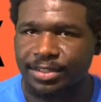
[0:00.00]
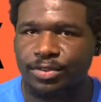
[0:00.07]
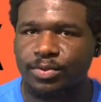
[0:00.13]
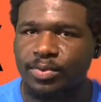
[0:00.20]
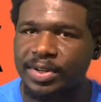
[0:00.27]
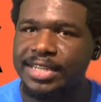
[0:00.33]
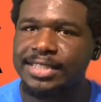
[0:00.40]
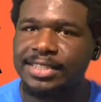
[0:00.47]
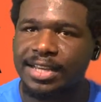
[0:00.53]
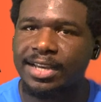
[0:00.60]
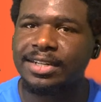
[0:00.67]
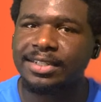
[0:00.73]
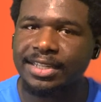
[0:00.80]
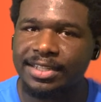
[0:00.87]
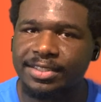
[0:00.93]

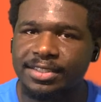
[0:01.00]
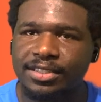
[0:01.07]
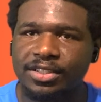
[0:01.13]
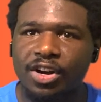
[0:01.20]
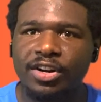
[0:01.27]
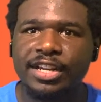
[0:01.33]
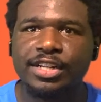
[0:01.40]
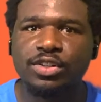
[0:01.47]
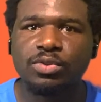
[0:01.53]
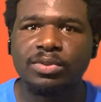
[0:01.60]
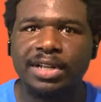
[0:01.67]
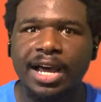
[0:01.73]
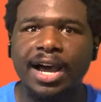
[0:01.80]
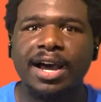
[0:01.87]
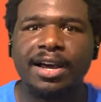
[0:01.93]
resettling, starting new
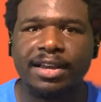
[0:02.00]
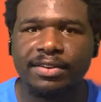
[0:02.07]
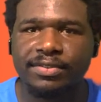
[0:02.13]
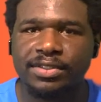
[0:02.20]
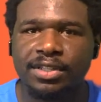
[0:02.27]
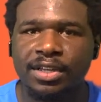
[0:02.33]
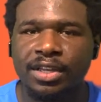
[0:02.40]
lives.